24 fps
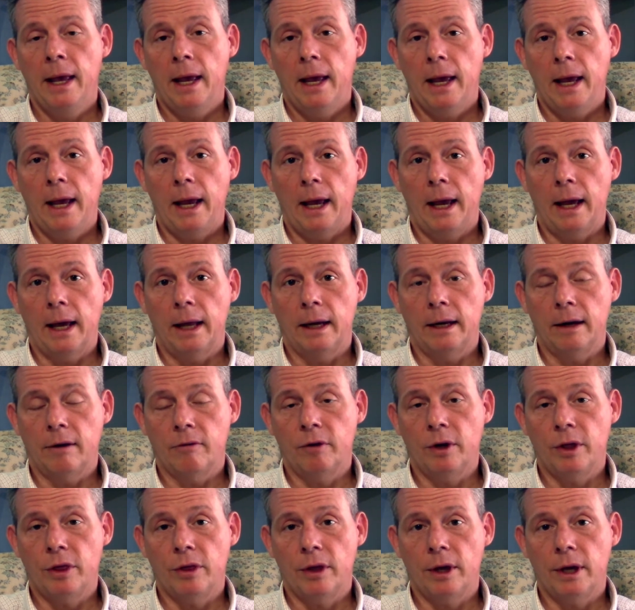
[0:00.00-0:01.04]
and
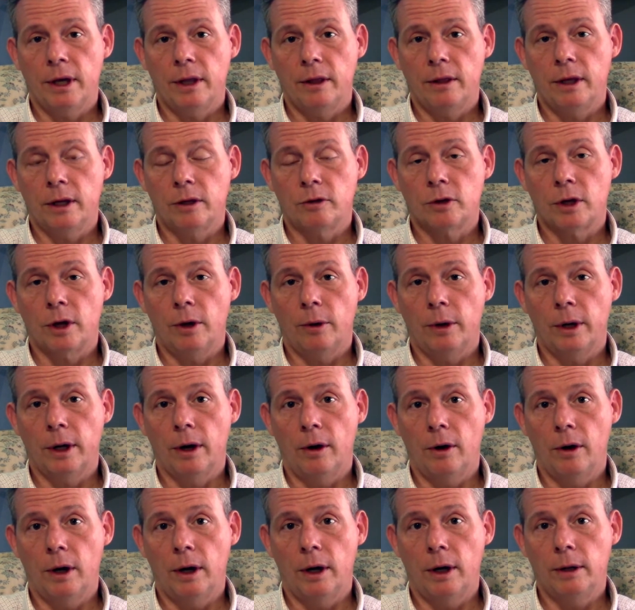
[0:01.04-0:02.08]
everything that's going
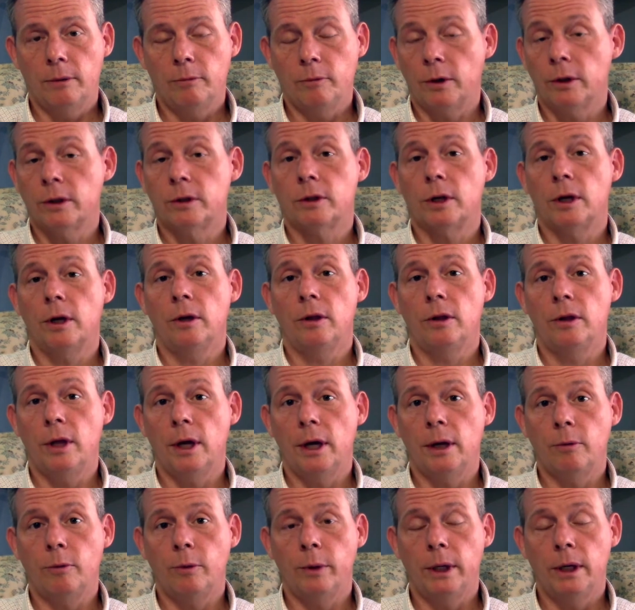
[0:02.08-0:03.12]
on." Well, it's a good
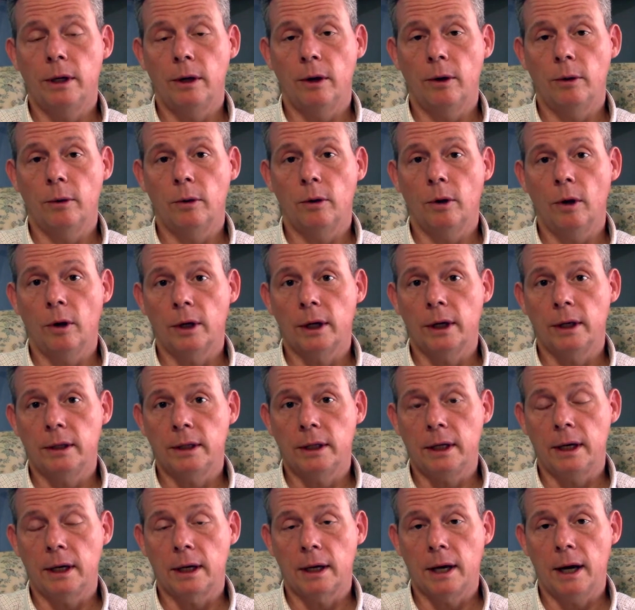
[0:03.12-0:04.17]
thing we don't look at
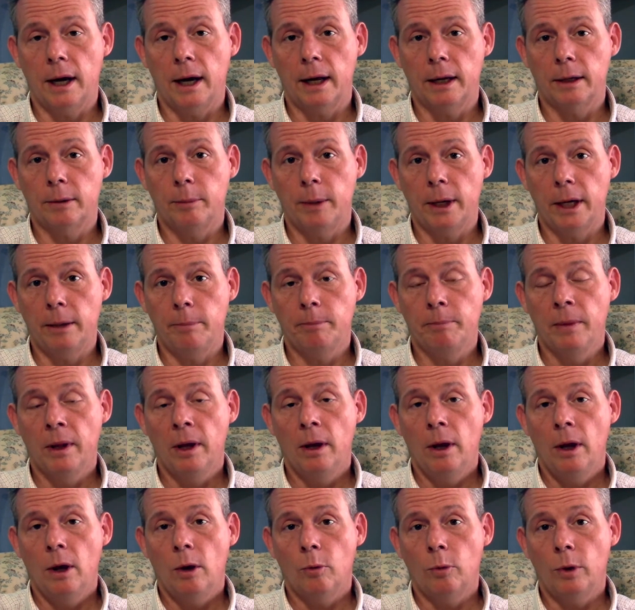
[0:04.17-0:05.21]
the economy.
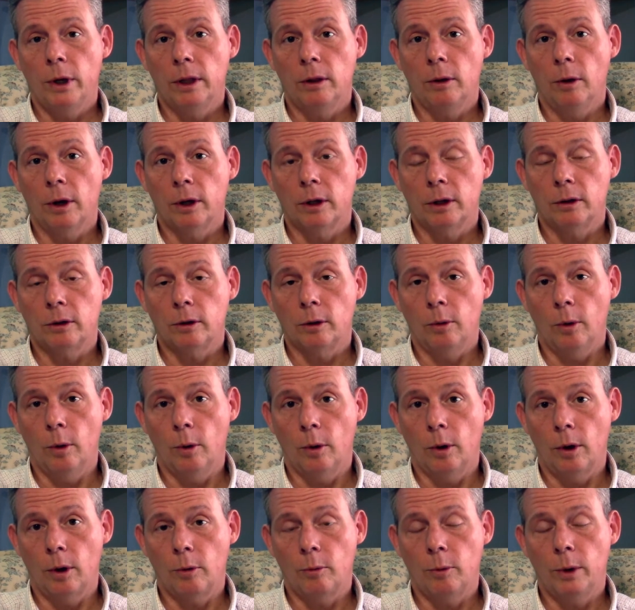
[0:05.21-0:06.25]
We look at the
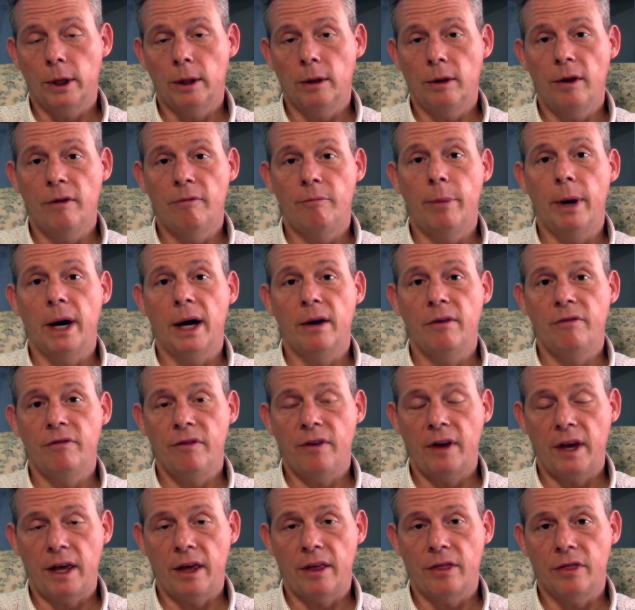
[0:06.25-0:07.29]
Lord. We live by
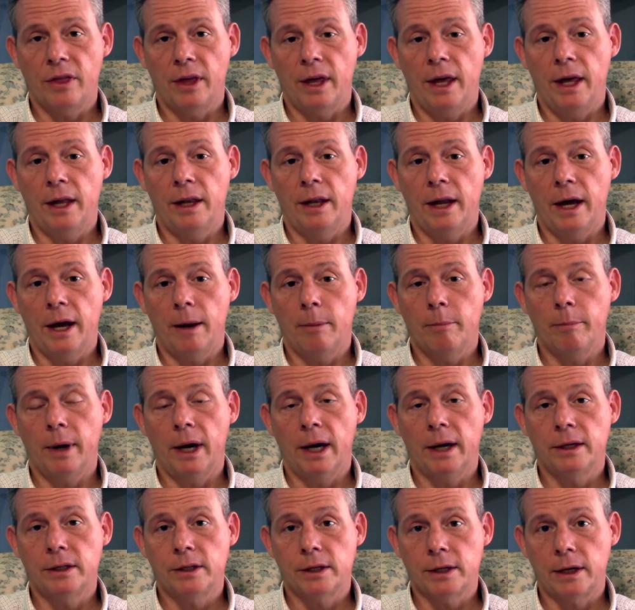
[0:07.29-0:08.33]
faith and not
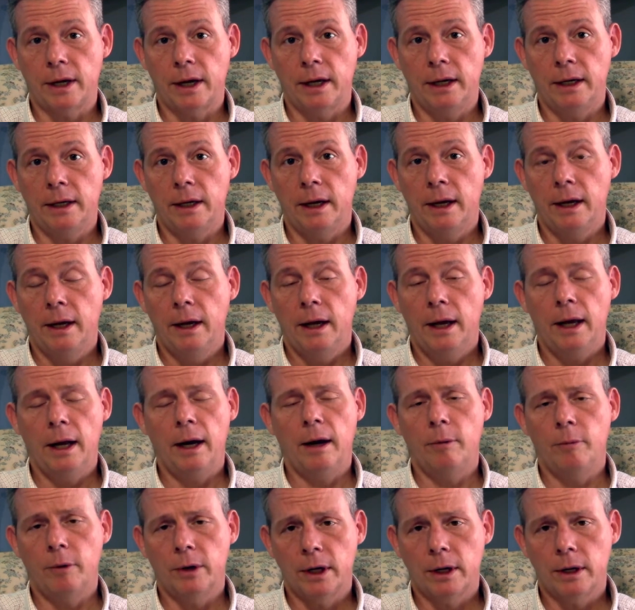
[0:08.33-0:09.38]
by sight. And
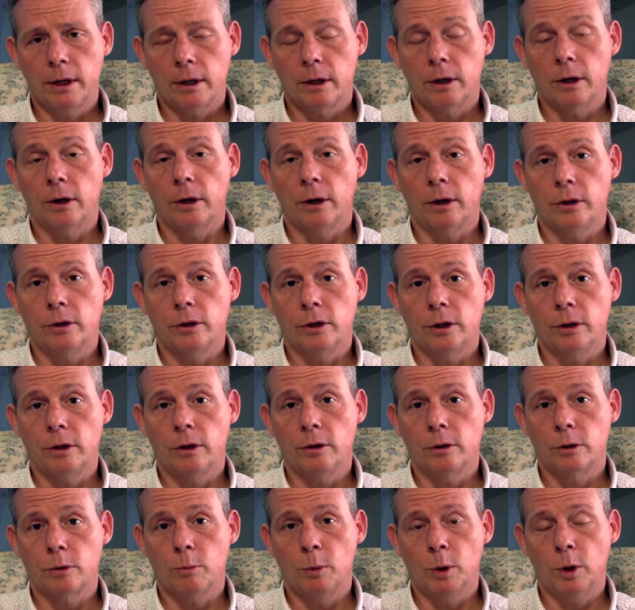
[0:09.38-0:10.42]
I want to encourage you
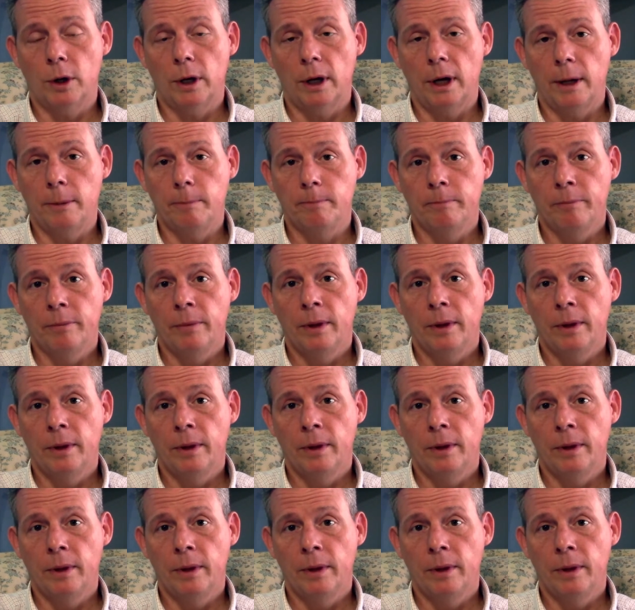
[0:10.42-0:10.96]
this morning,